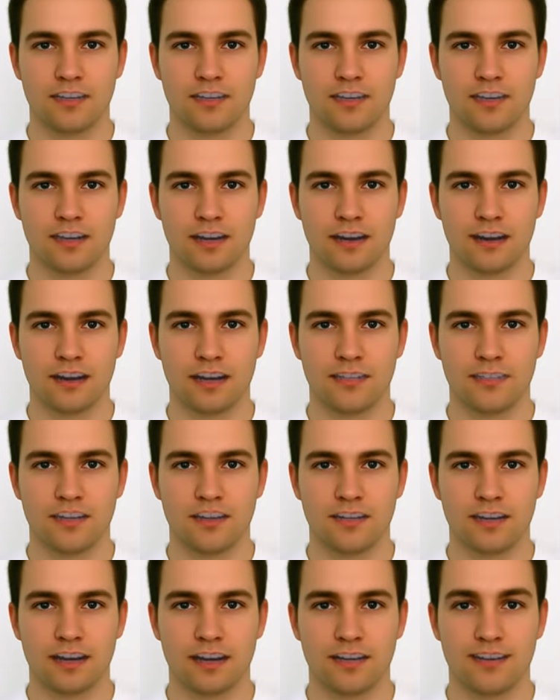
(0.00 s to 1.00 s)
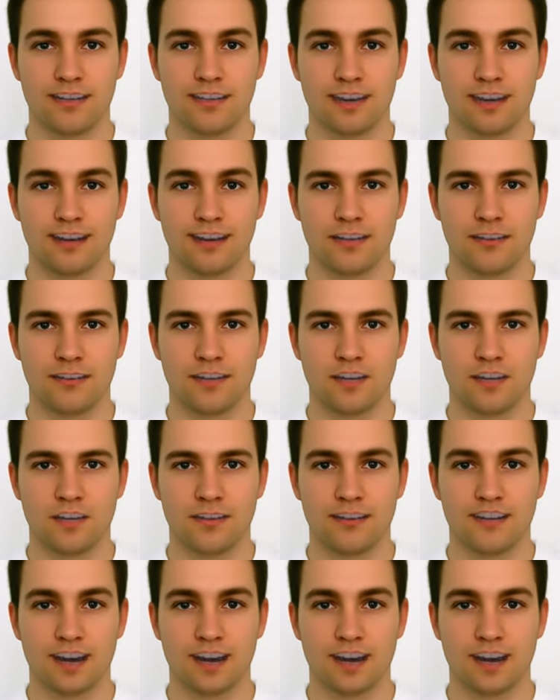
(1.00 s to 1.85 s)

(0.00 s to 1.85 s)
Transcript: producing at the expense of those